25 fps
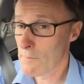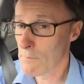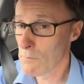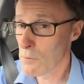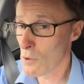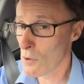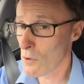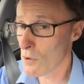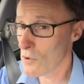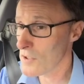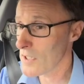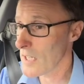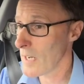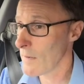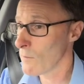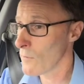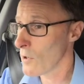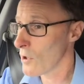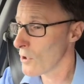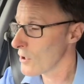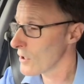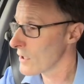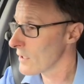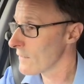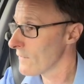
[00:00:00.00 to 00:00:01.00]
But I'm
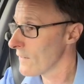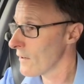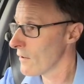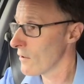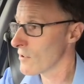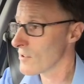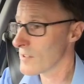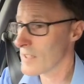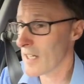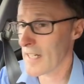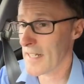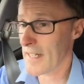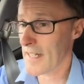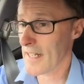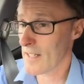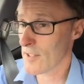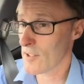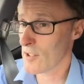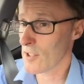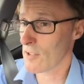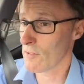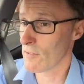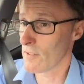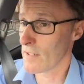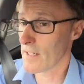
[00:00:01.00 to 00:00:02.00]
not going to fall into that
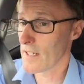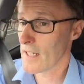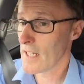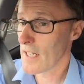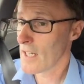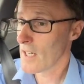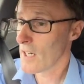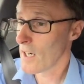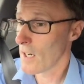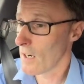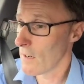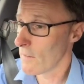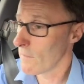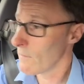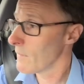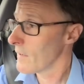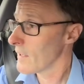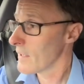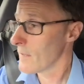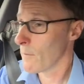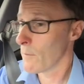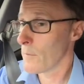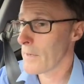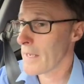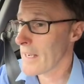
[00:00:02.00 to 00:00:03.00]
category of
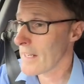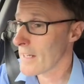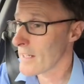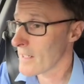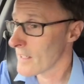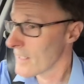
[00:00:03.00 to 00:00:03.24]
being